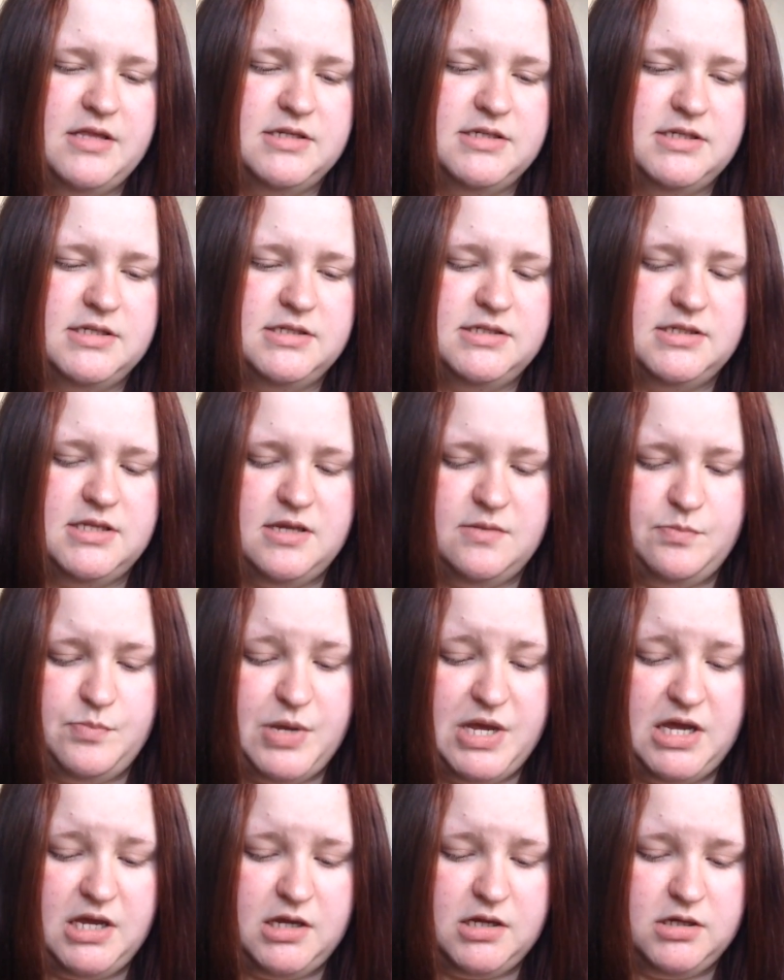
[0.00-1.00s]
This is the
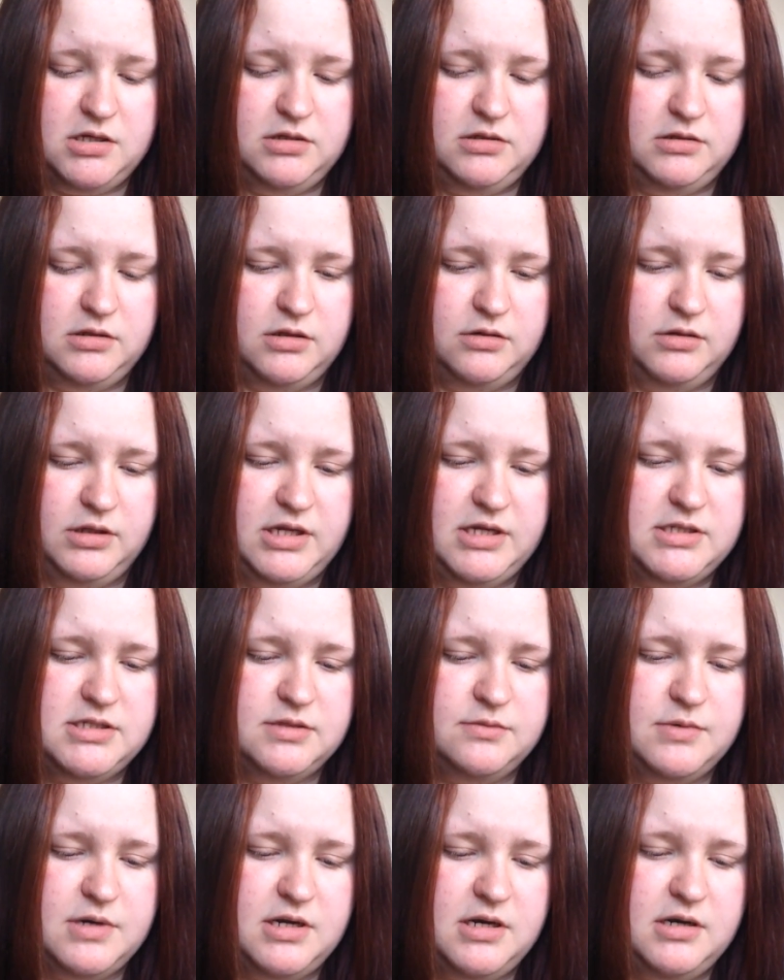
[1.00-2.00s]
pink
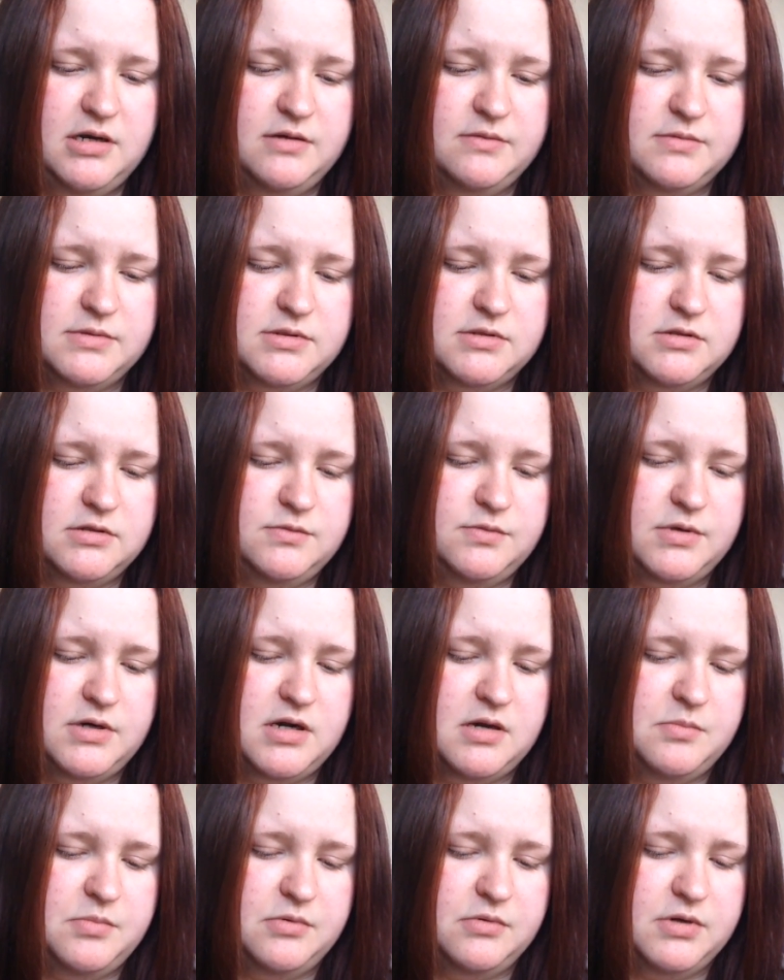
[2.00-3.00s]
Lolita one. It was good when
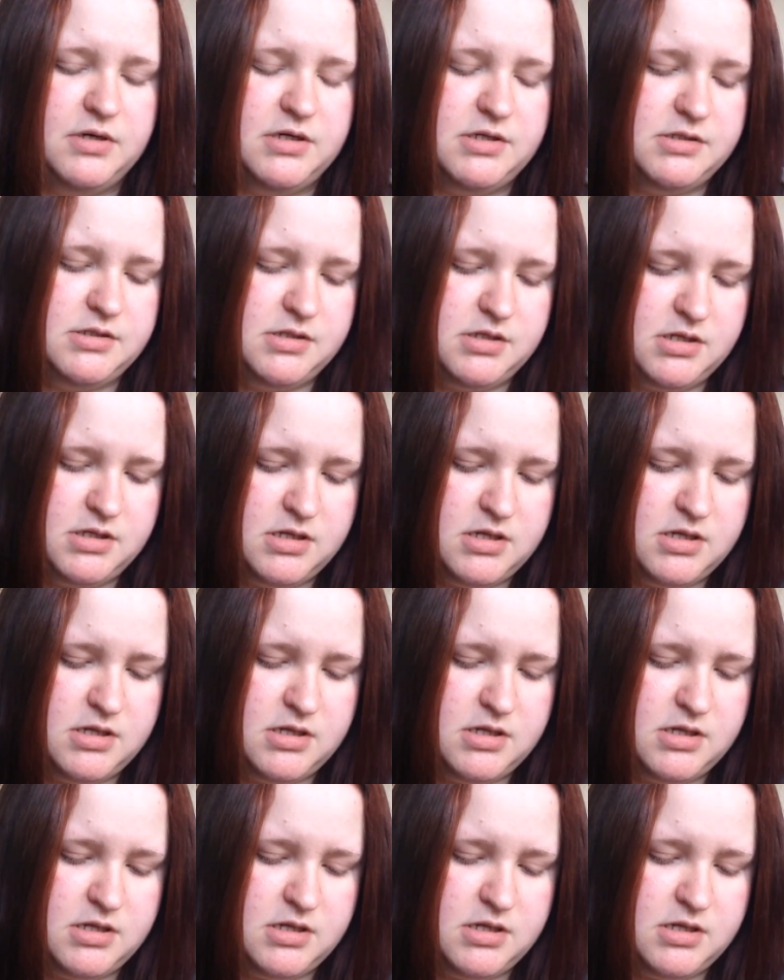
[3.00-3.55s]
I bought it.